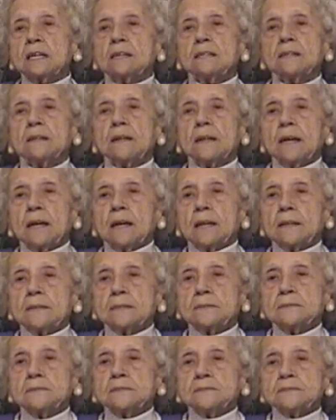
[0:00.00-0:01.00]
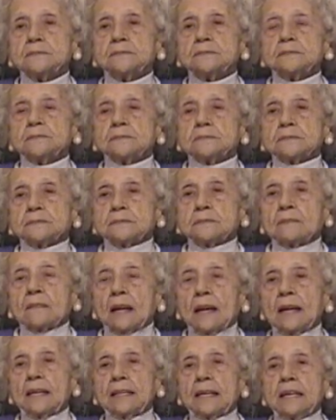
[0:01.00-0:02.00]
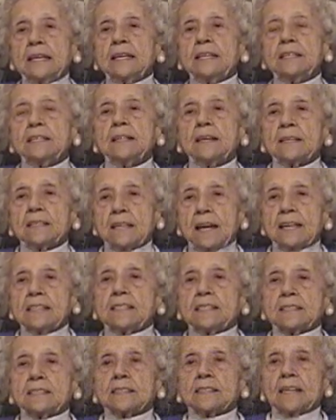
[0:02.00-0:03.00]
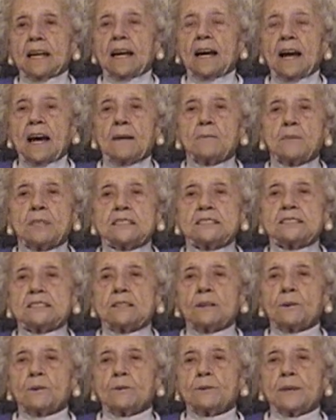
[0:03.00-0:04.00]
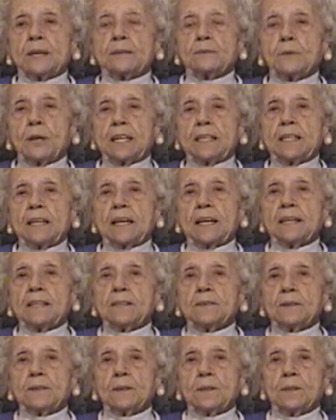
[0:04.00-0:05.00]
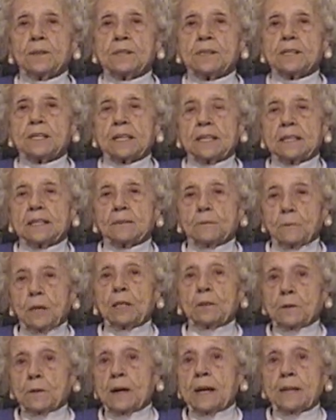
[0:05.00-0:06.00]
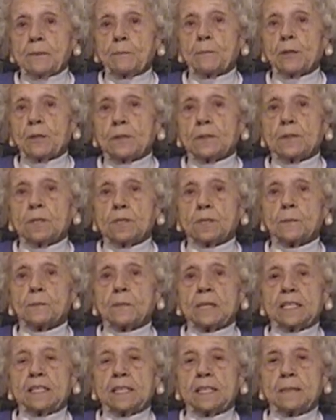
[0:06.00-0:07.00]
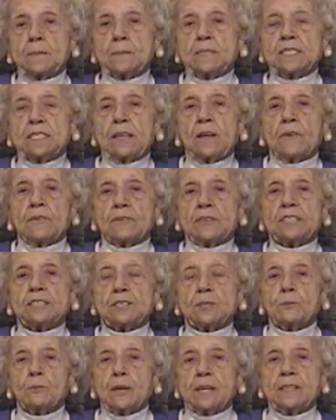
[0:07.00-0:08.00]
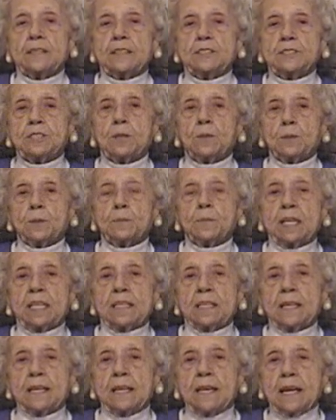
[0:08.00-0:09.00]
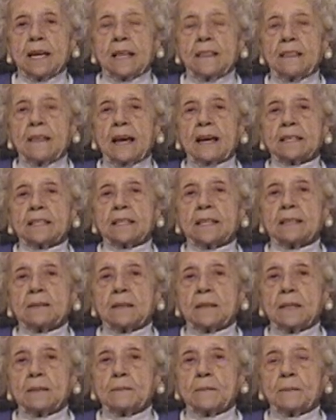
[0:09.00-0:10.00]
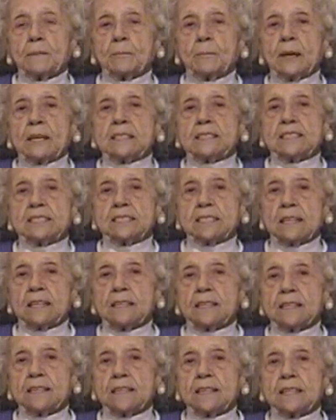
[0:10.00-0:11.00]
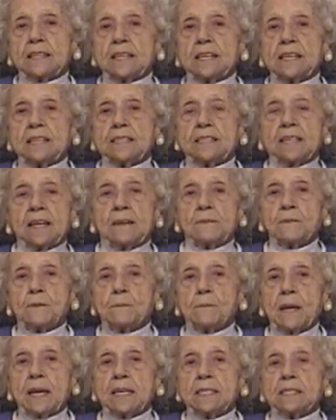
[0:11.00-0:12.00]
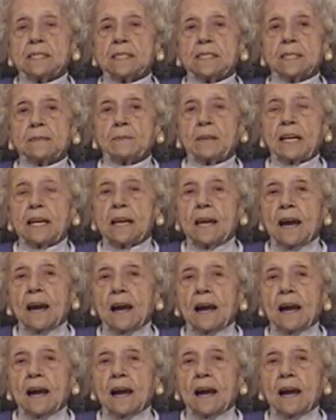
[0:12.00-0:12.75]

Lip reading: I can't imagine. How excruciating that would have been. When I heard, Grandpa Herman himself is the one that told me that Bud said that he had never made it, but